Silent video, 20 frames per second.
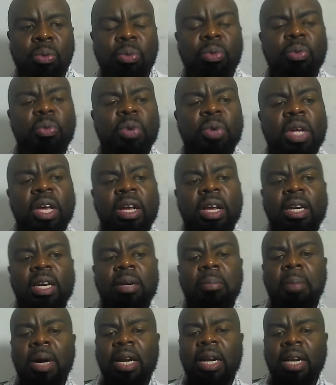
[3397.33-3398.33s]
we are
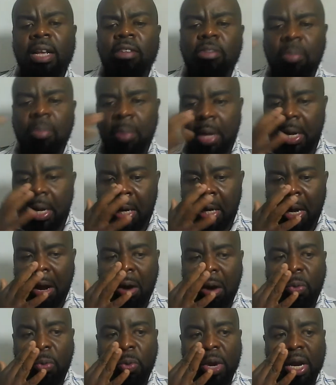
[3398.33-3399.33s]
in management.
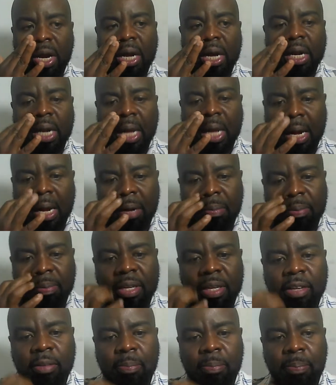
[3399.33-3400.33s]
How we can help
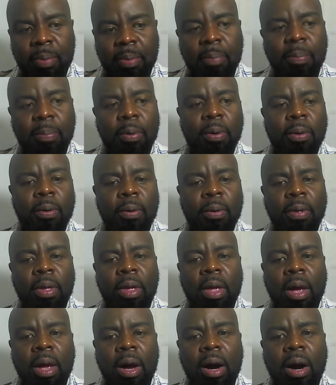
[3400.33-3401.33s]
these people?
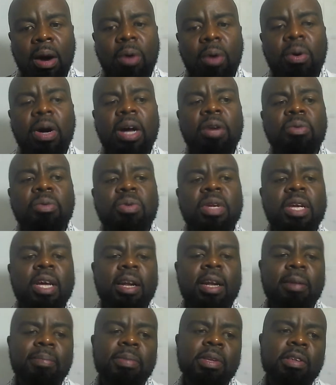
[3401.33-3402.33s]
How can we
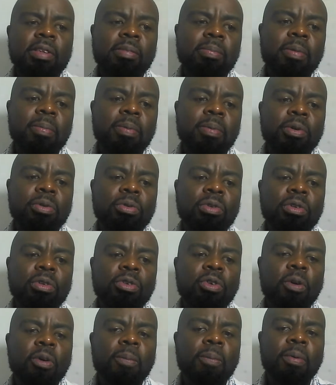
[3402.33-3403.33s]
help these people to
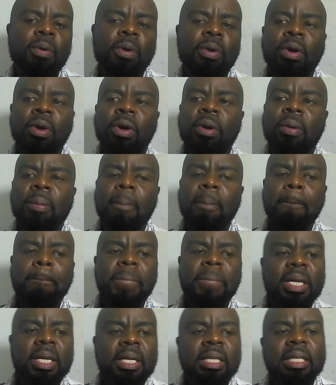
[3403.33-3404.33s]
stop
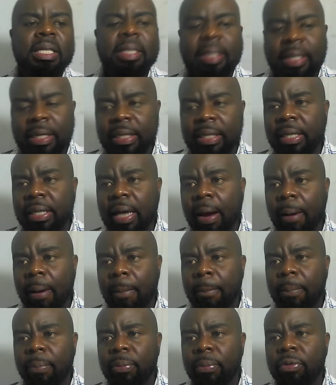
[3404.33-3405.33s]
being stressed up?
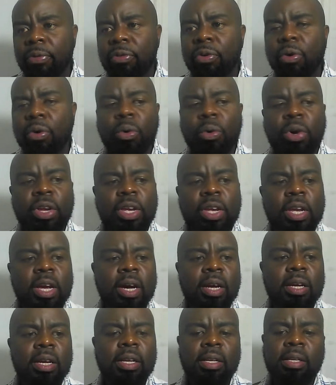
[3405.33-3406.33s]
So
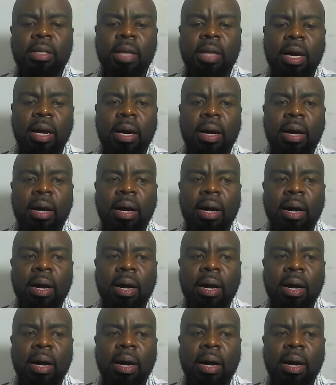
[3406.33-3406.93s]
here is a